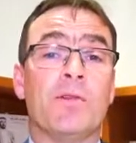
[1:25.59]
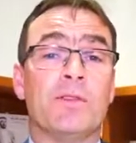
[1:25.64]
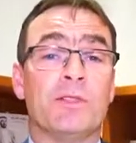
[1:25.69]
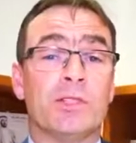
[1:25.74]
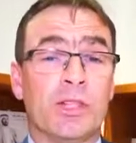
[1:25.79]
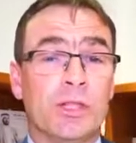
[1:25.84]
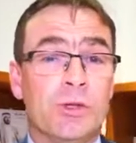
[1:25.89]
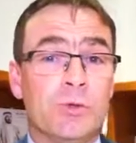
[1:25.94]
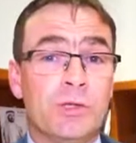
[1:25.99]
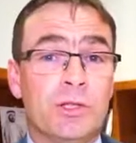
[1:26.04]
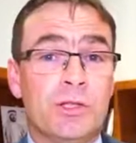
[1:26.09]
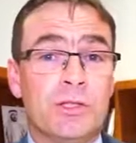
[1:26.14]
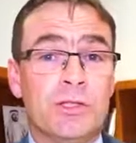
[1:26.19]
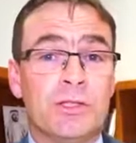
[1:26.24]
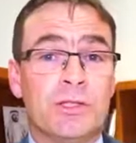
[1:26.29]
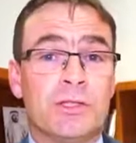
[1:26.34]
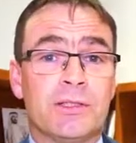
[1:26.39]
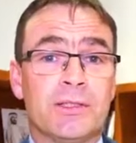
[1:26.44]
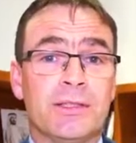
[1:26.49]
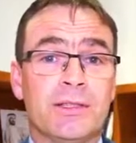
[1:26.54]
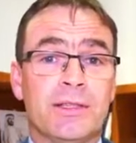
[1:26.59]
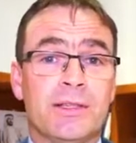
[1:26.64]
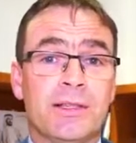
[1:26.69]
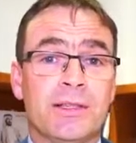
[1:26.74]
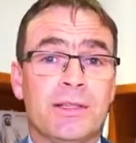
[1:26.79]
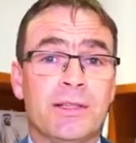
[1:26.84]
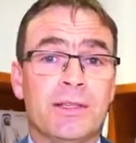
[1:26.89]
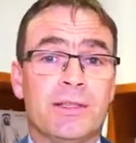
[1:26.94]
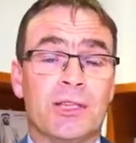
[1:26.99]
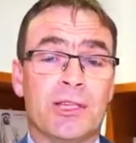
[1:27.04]
of solutions
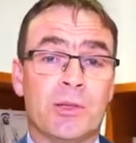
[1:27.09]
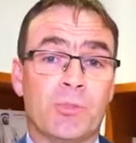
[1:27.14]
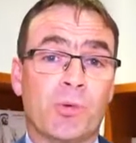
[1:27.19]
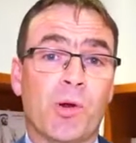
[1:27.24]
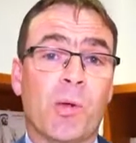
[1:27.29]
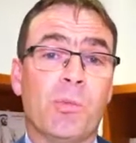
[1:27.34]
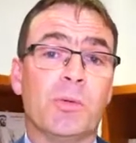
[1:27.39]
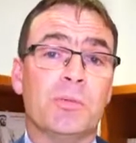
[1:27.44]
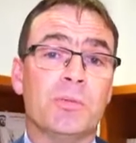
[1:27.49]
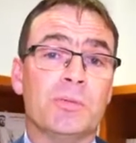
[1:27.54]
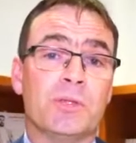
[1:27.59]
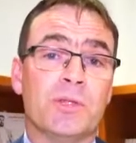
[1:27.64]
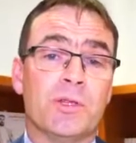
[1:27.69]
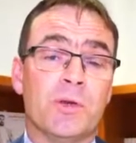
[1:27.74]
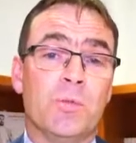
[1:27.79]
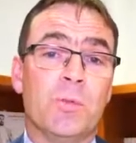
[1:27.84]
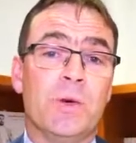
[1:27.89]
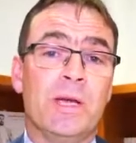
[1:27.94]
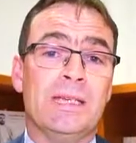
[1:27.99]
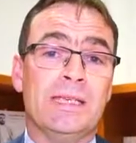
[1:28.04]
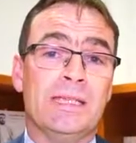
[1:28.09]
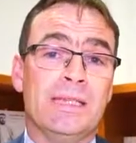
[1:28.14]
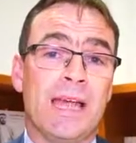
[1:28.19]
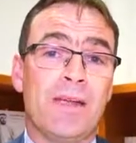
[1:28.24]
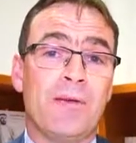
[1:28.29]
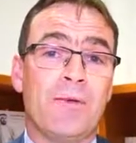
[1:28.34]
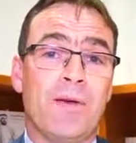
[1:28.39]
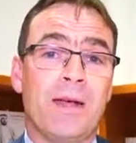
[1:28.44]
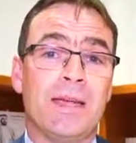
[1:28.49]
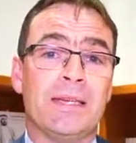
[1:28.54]
to the problems that we today